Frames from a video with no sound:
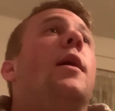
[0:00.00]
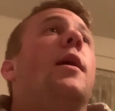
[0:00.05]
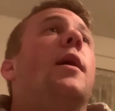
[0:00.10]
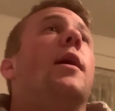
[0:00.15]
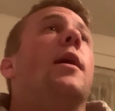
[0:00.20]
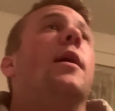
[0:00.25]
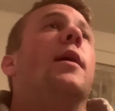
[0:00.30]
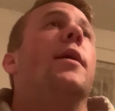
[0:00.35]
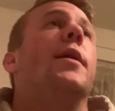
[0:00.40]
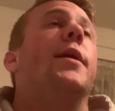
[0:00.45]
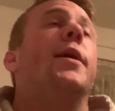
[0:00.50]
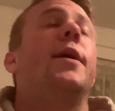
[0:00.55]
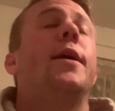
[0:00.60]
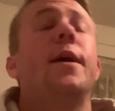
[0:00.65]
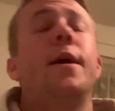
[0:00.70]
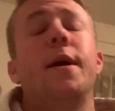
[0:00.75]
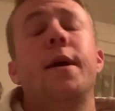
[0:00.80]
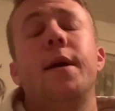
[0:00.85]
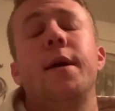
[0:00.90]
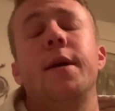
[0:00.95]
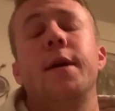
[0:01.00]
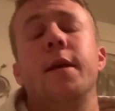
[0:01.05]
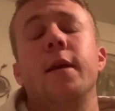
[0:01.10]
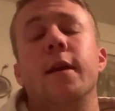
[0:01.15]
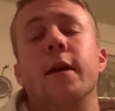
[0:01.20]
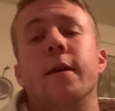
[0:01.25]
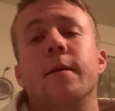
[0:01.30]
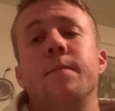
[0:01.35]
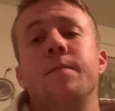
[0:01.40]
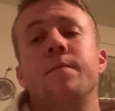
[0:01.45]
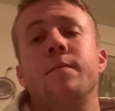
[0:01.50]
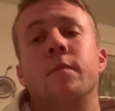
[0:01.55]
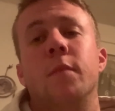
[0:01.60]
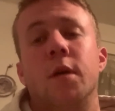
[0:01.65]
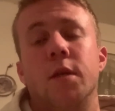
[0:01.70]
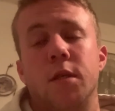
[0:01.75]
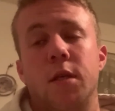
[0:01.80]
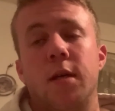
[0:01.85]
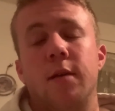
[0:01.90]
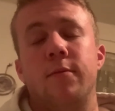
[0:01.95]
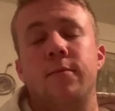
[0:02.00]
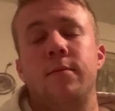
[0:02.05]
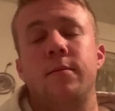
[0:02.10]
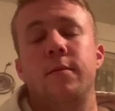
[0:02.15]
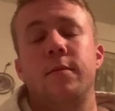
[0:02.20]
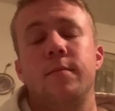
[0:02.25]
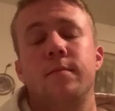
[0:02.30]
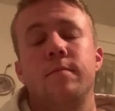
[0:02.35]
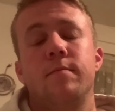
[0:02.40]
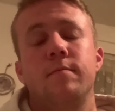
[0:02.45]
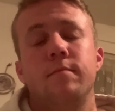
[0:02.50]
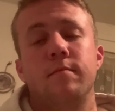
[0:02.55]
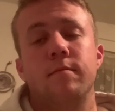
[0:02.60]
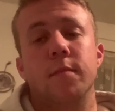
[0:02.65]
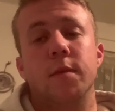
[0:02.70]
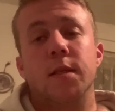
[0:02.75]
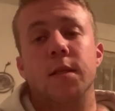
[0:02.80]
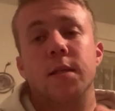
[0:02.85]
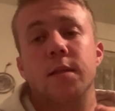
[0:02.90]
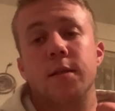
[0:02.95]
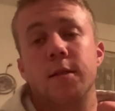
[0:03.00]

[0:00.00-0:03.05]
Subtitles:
And yeah, much love and